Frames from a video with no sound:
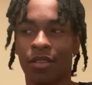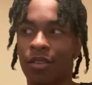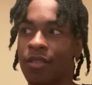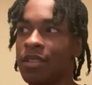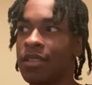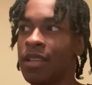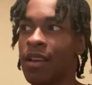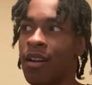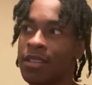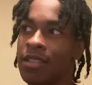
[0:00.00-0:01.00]
on to
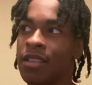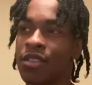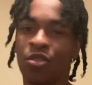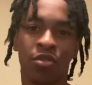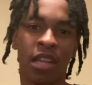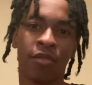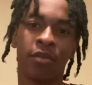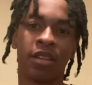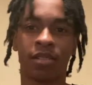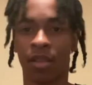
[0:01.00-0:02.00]
next, or you never
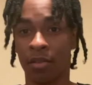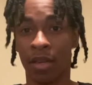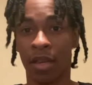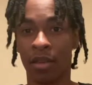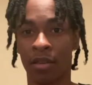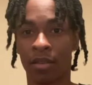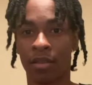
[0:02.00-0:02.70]
want to settle down.